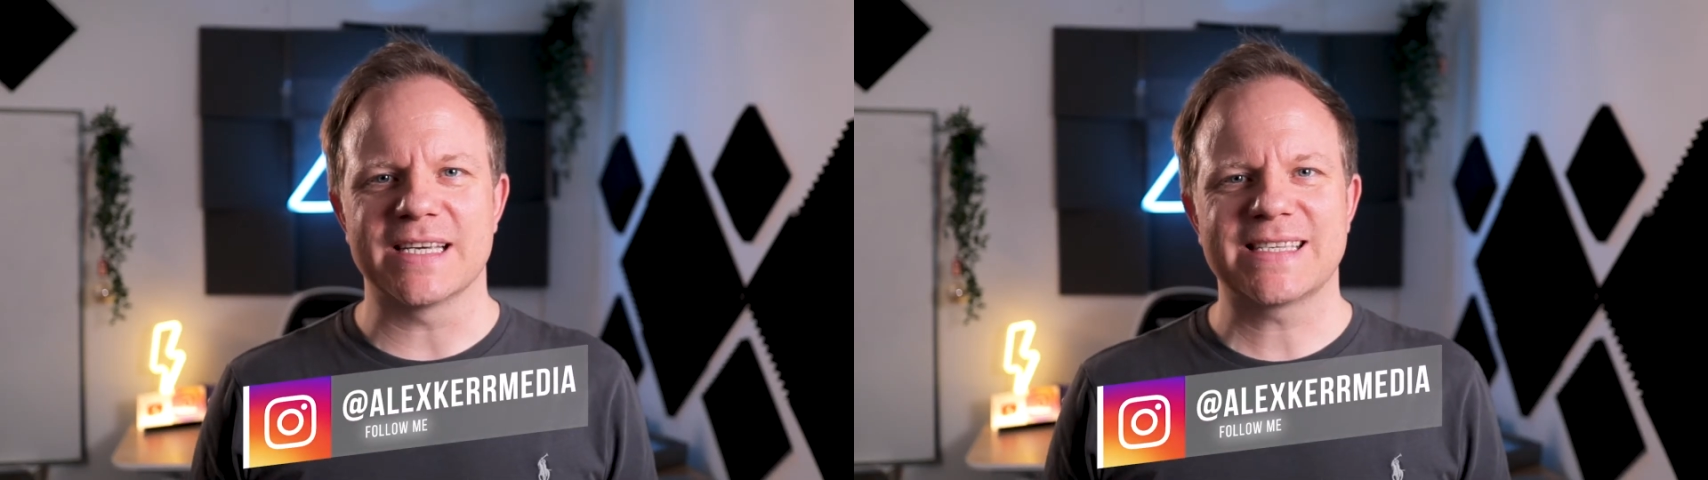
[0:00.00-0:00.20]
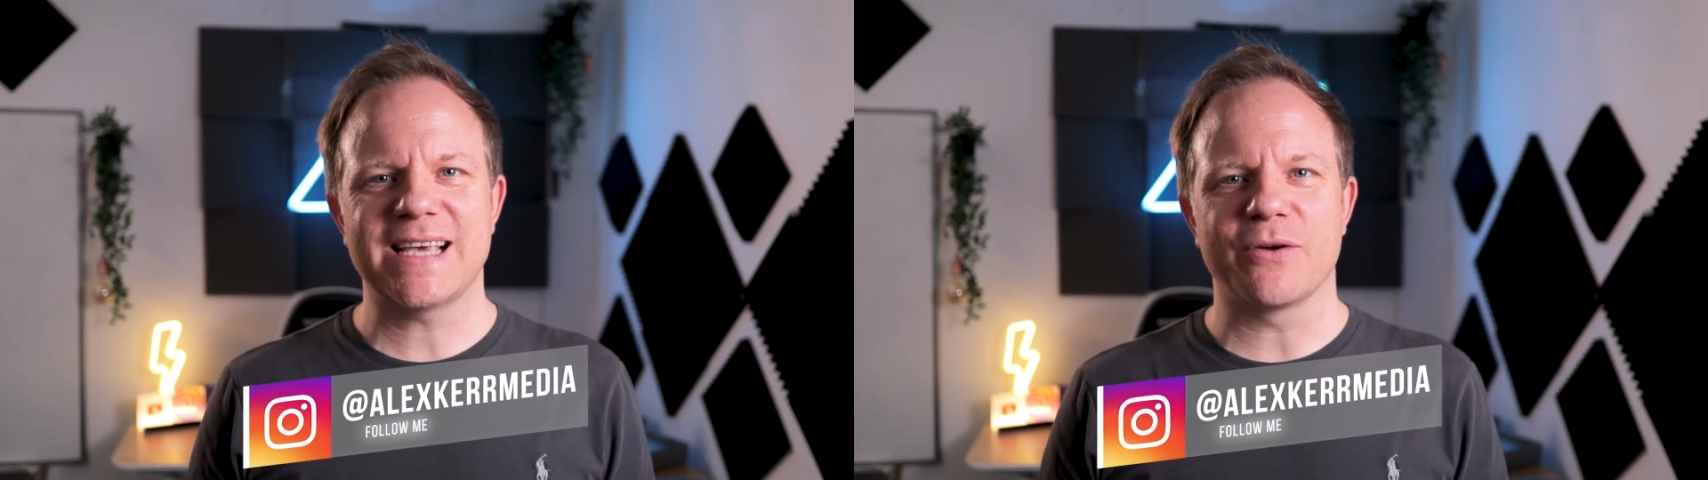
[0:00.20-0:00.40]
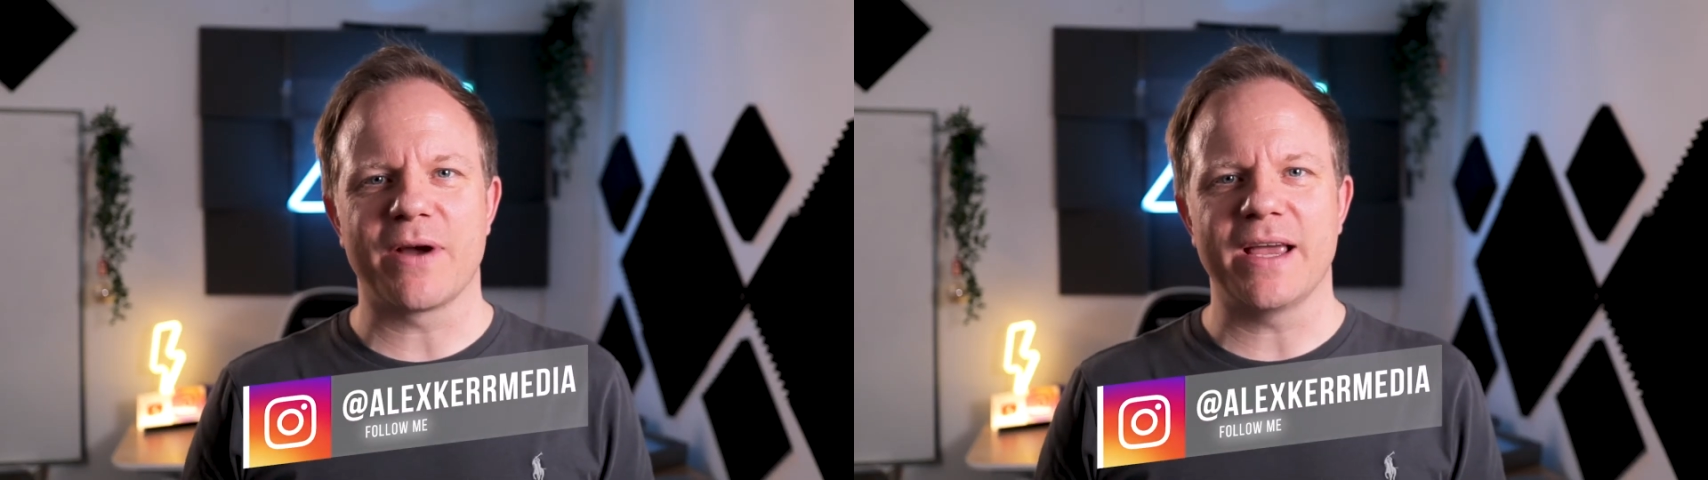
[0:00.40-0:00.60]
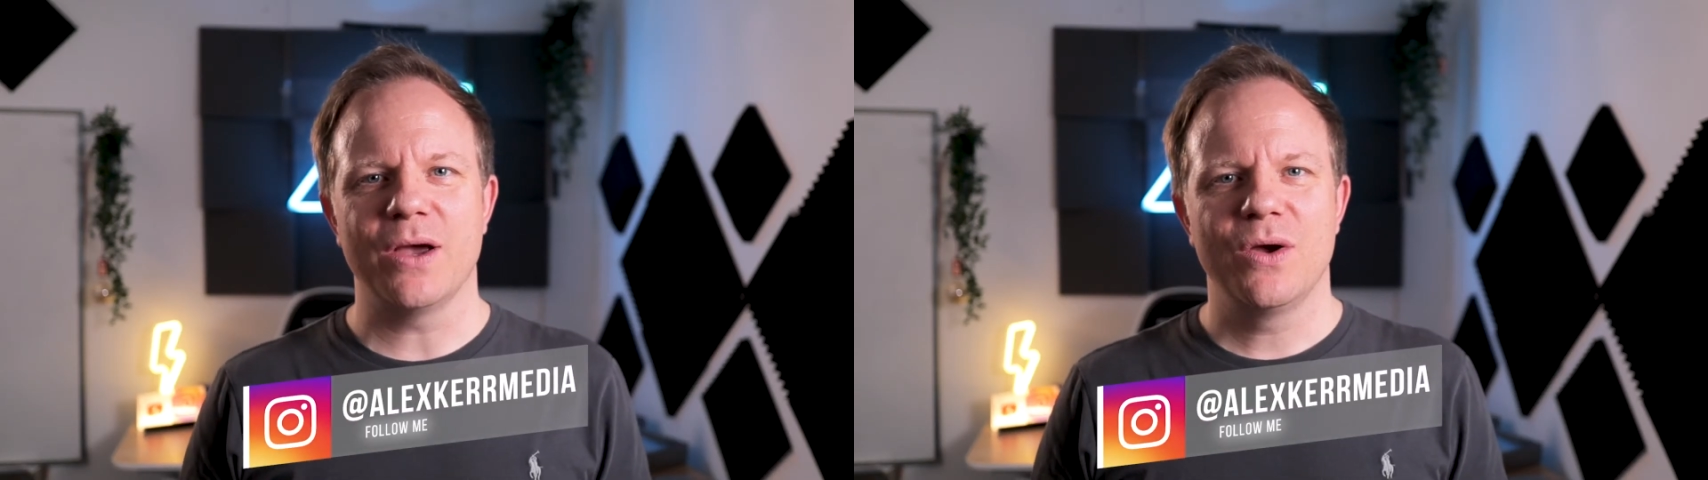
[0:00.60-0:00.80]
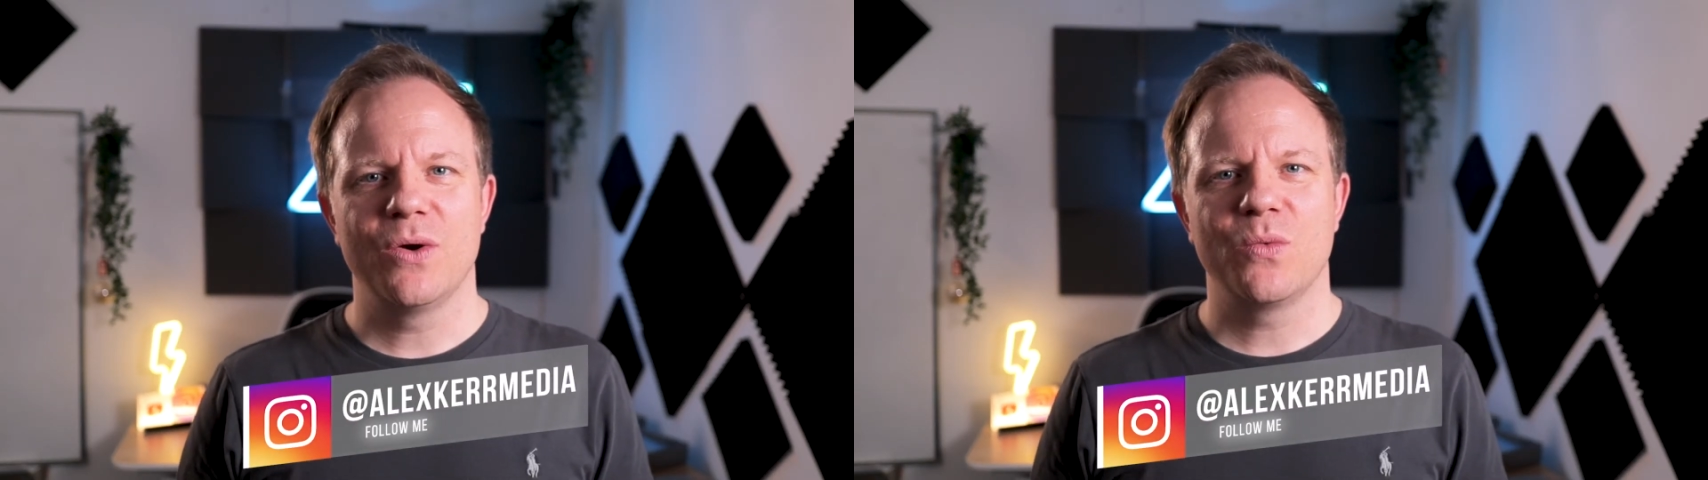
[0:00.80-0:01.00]
accelerate
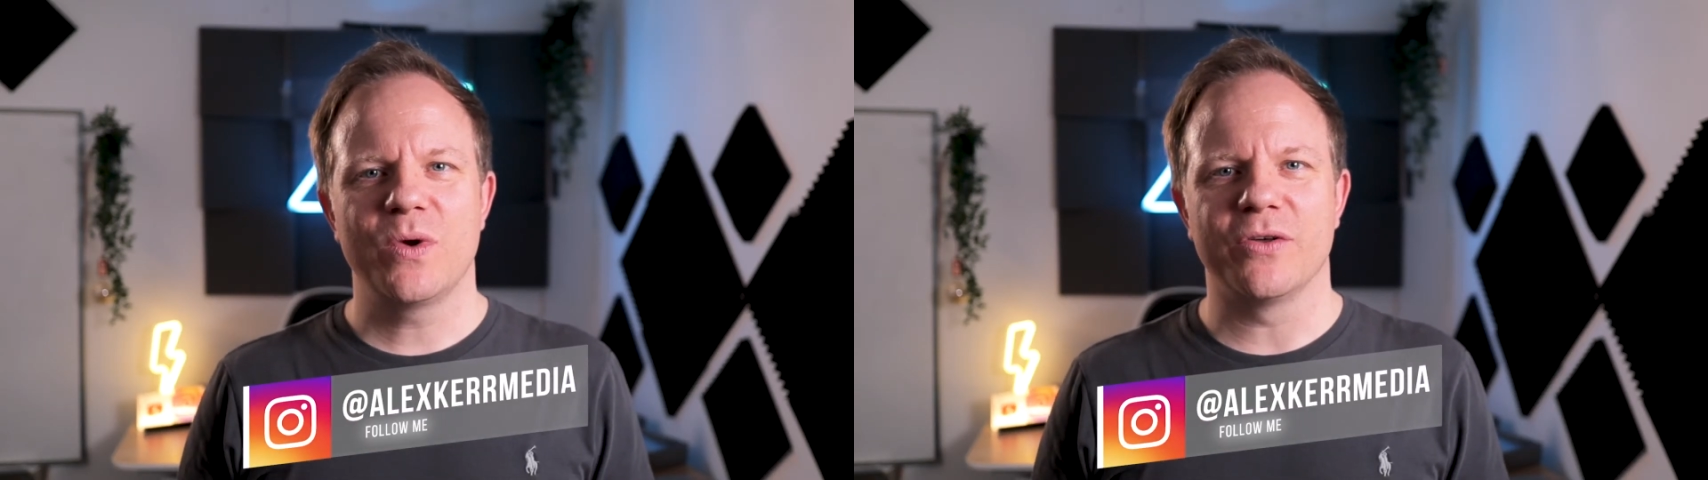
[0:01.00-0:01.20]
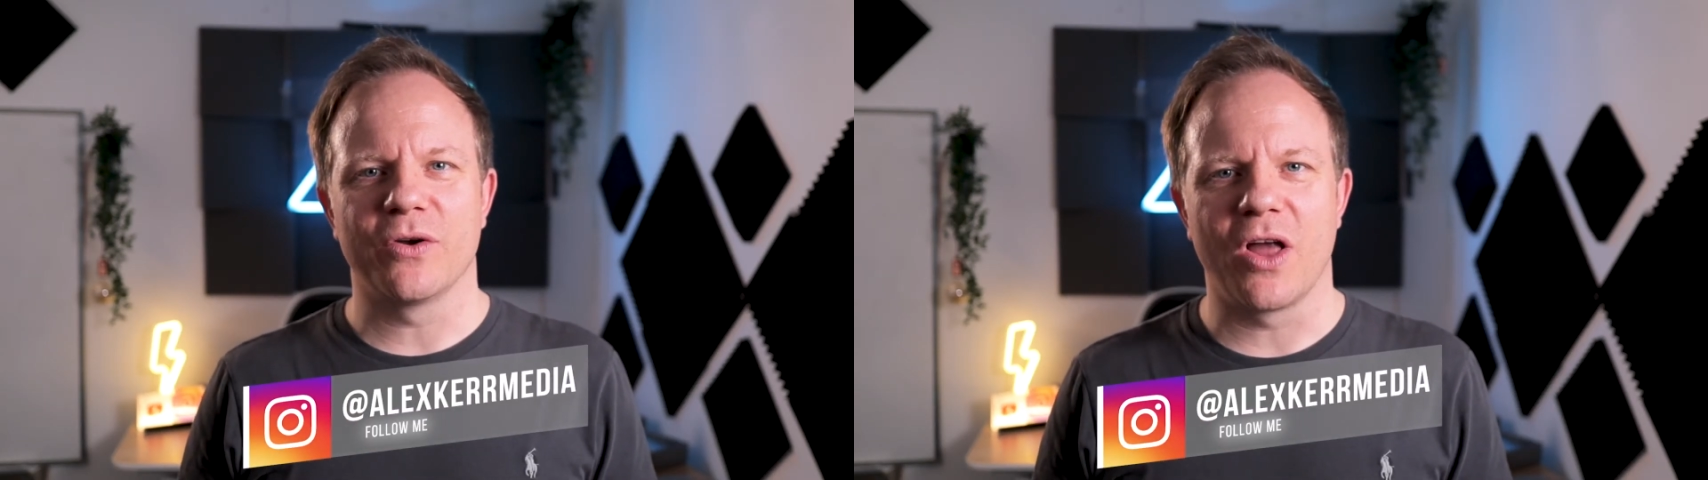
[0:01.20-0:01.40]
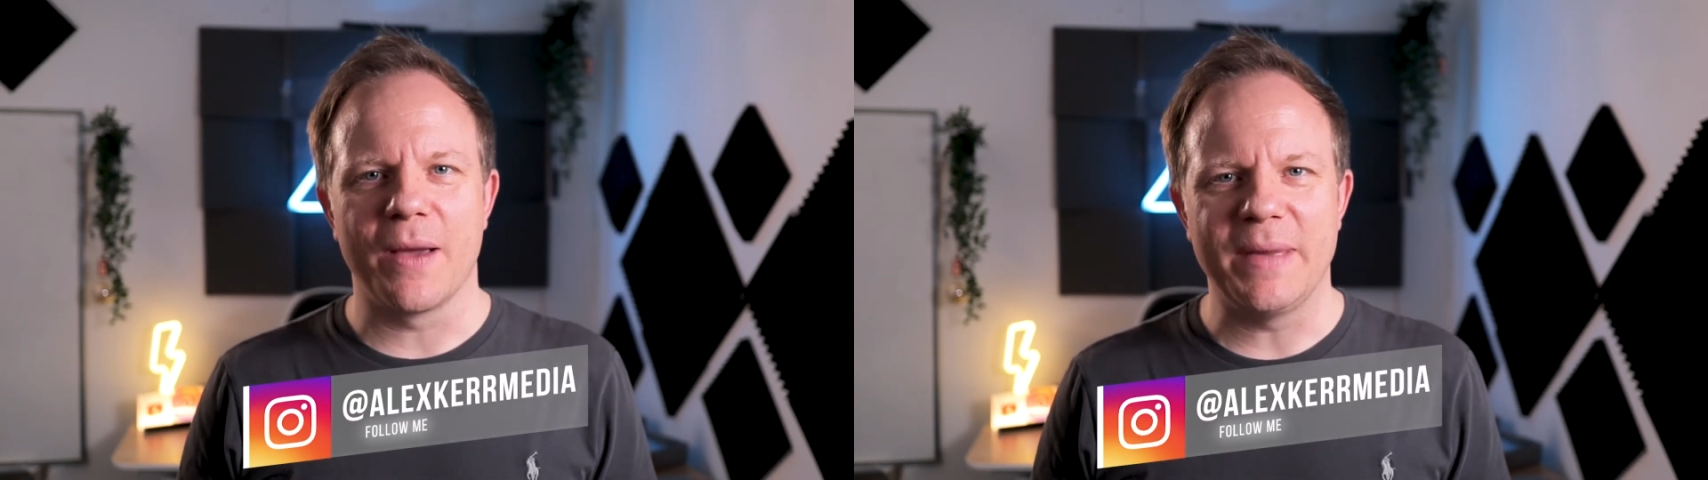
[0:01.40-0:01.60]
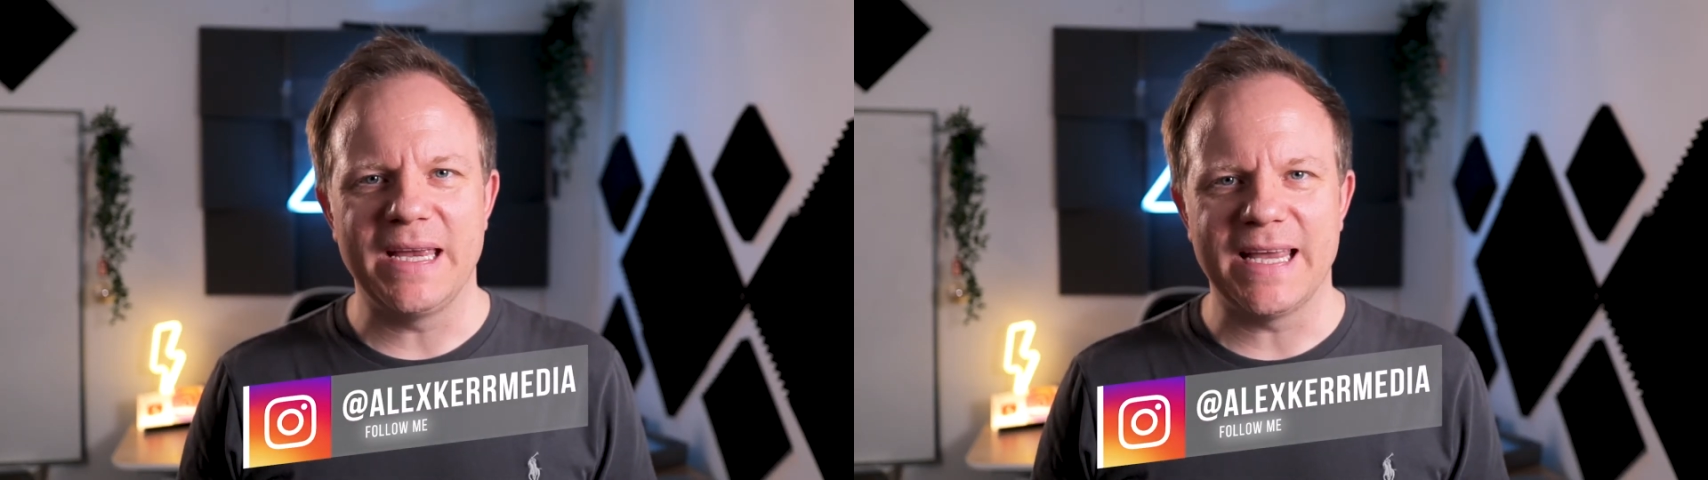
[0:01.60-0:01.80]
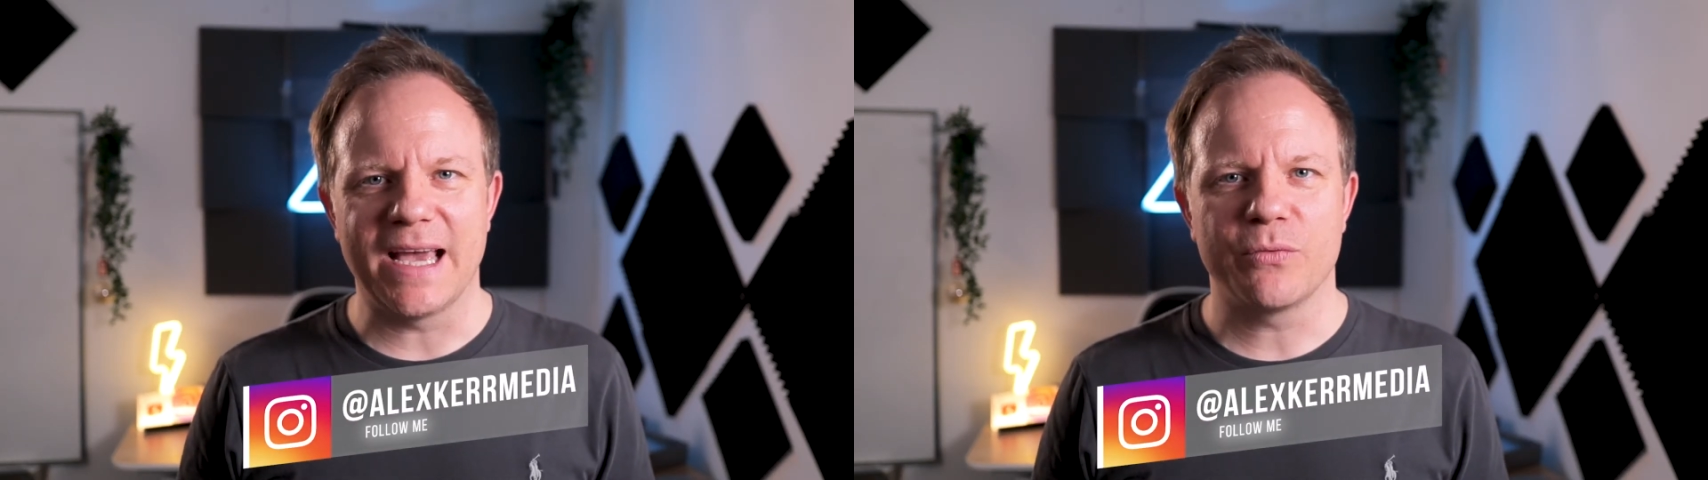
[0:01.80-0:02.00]
with online media.